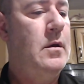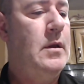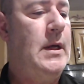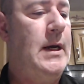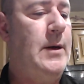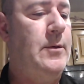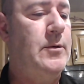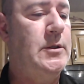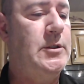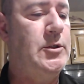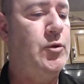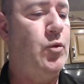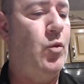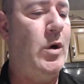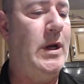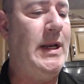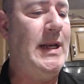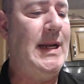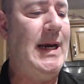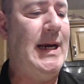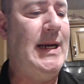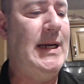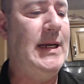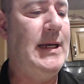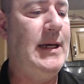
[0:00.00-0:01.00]
That was
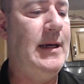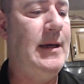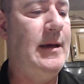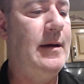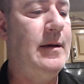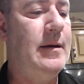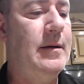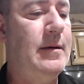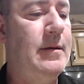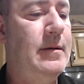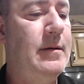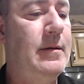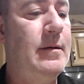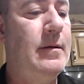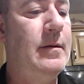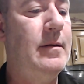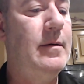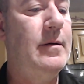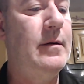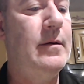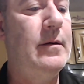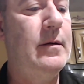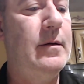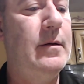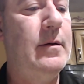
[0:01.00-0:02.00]
190
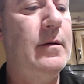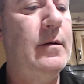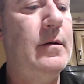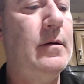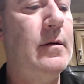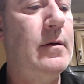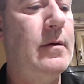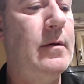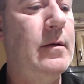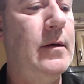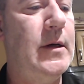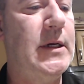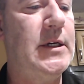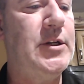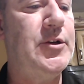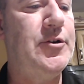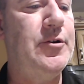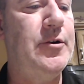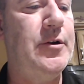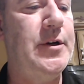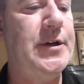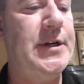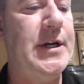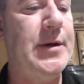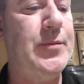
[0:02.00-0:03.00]

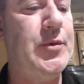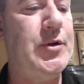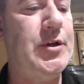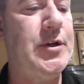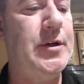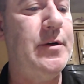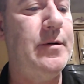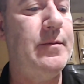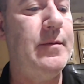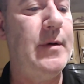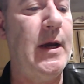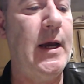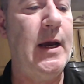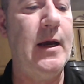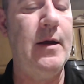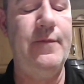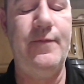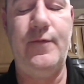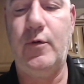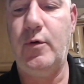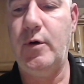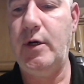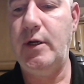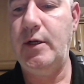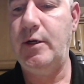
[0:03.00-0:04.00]
extruder temperature and
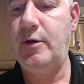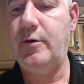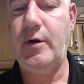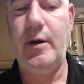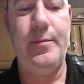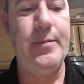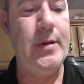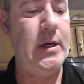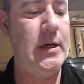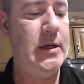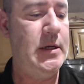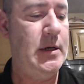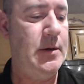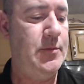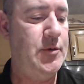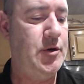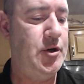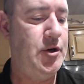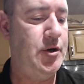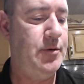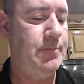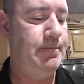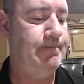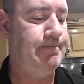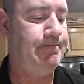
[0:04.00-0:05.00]
40-degree bed
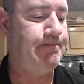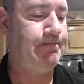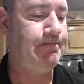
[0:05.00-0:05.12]
temperature.